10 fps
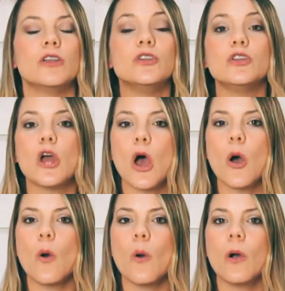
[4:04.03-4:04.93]

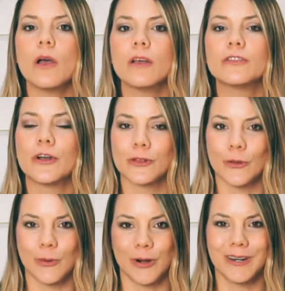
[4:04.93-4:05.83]
know the
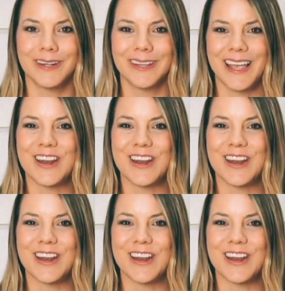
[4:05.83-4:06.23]
Lord